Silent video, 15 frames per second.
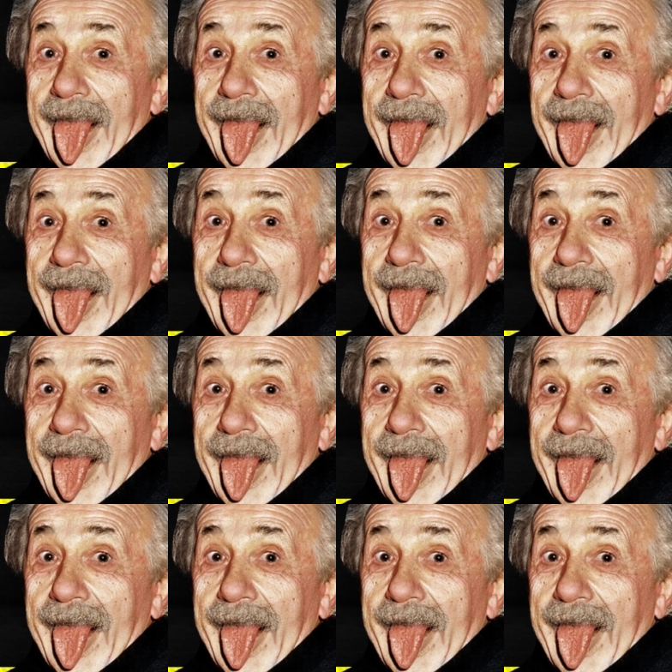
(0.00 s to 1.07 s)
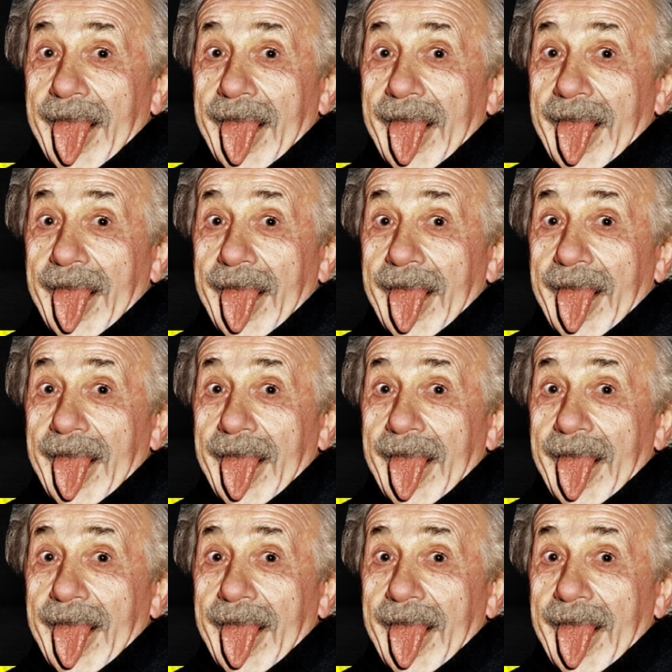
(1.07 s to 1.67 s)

(silence)